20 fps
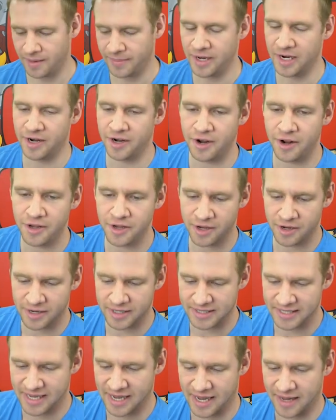I mean, I know you
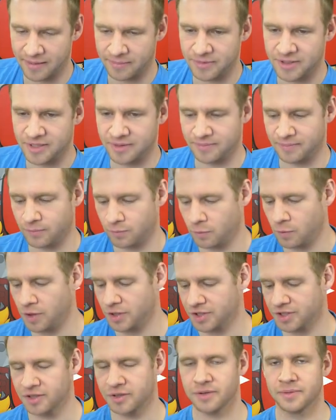guys came to
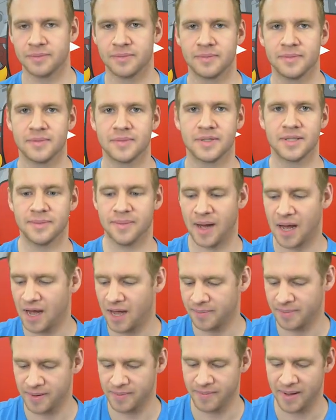watch some
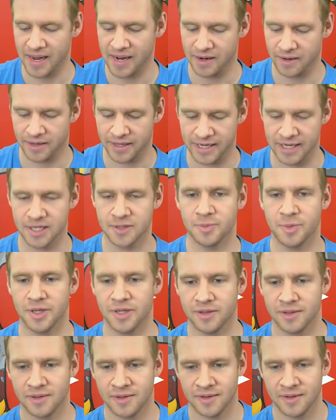art be made, I guess, but